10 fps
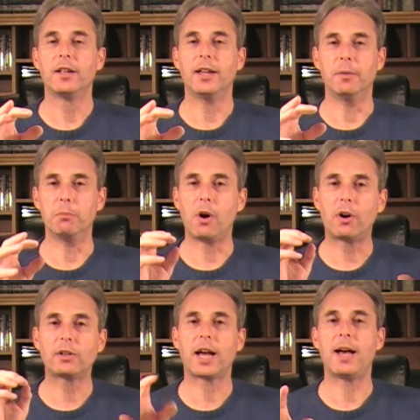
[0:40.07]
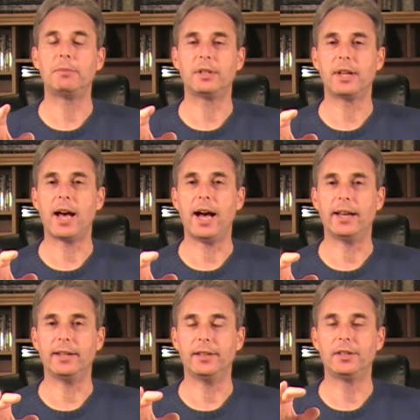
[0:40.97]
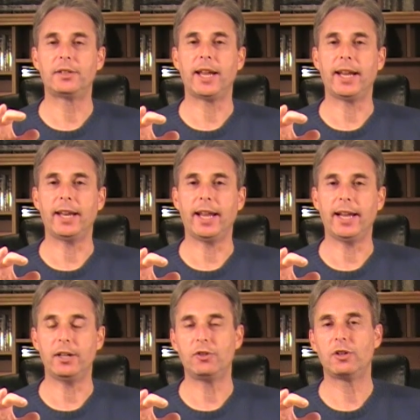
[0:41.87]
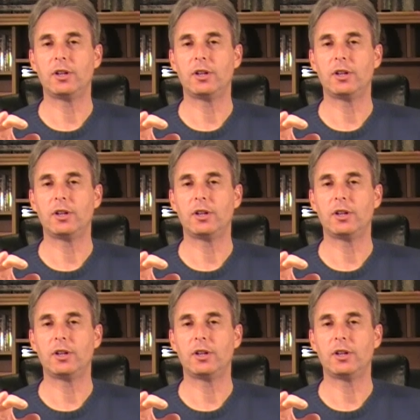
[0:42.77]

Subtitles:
And more times than not, in this day and age,